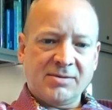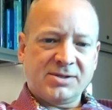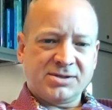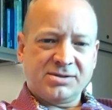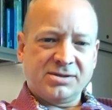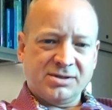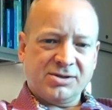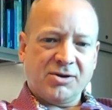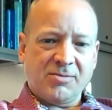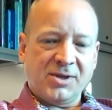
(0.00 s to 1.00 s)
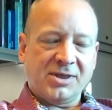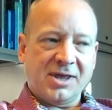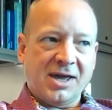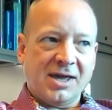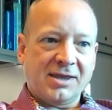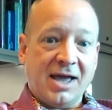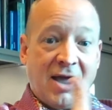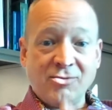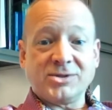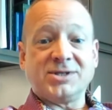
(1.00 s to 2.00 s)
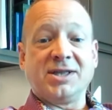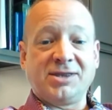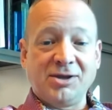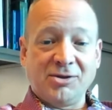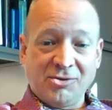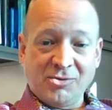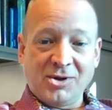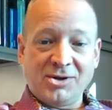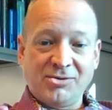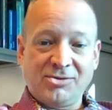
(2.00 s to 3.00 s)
I've determined that I was not the only one